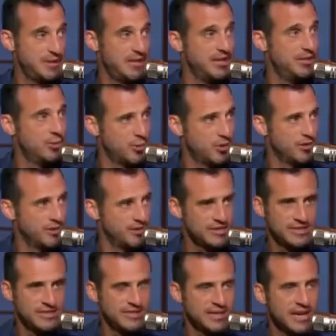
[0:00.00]
been in New Orleans
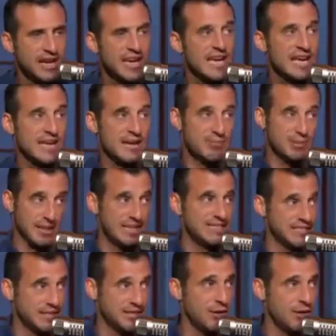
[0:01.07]
is he plays
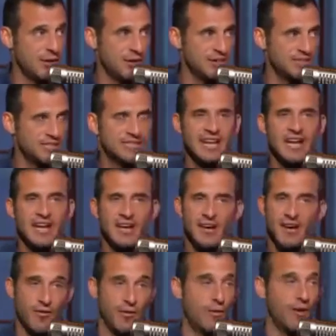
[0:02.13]
indoors
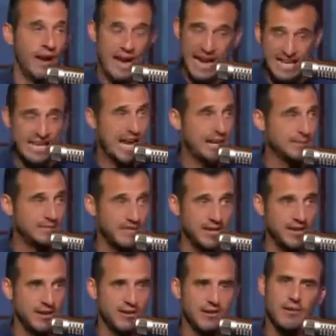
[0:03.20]
for 8 games a
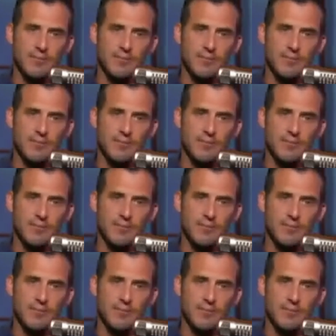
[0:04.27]
year.